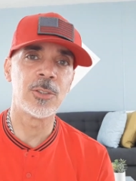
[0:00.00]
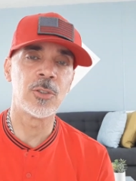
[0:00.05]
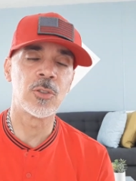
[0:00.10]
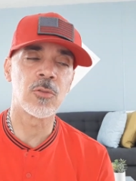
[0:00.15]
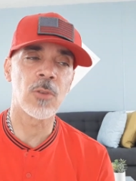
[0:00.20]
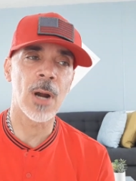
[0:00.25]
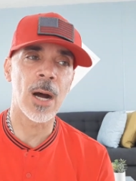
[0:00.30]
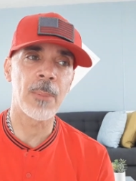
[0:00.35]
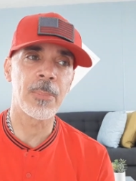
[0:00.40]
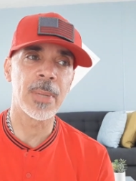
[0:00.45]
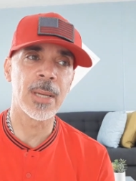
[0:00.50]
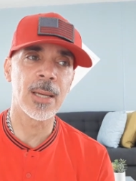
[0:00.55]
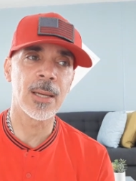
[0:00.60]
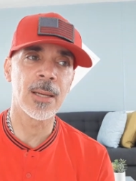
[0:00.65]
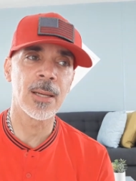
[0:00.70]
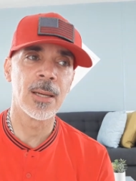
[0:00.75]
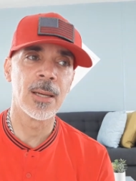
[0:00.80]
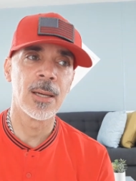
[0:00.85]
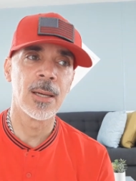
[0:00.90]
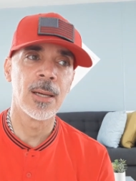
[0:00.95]
dropping
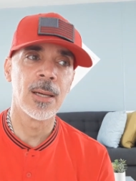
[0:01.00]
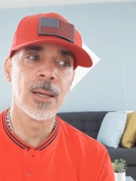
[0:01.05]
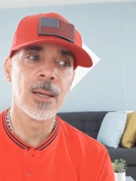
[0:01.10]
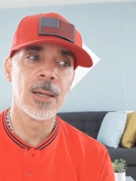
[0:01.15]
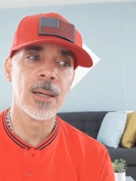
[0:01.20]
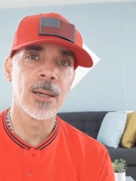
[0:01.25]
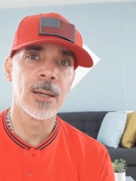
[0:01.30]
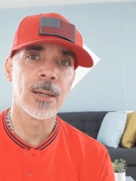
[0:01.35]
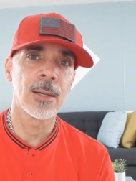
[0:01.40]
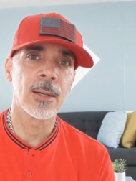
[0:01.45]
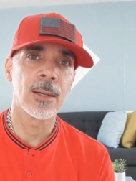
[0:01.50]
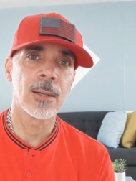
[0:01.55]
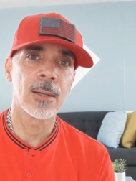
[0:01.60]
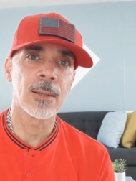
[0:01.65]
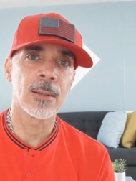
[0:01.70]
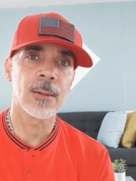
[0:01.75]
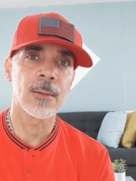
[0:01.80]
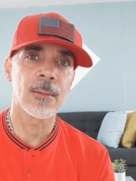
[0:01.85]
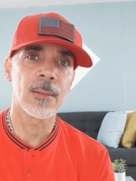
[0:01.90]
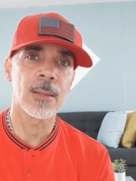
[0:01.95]

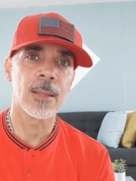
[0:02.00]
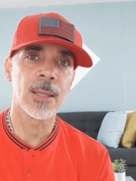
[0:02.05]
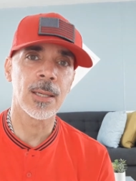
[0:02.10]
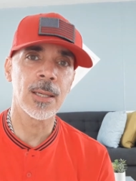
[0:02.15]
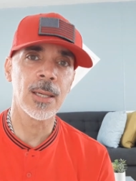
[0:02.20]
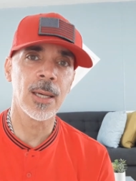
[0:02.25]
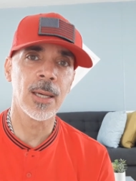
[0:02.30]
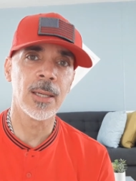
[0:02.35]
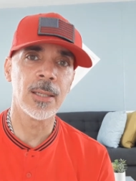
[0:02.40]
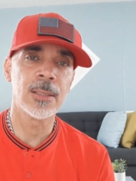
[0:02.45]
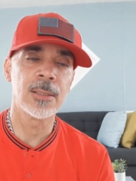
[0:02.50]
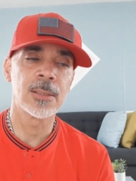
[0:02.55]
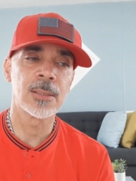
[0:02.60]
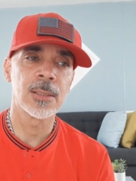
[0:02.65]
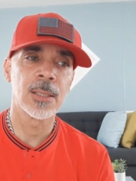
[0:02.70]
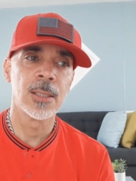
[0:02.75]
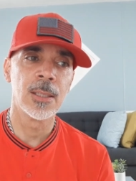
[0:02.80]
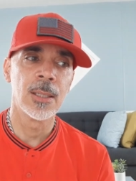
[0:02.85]
the case,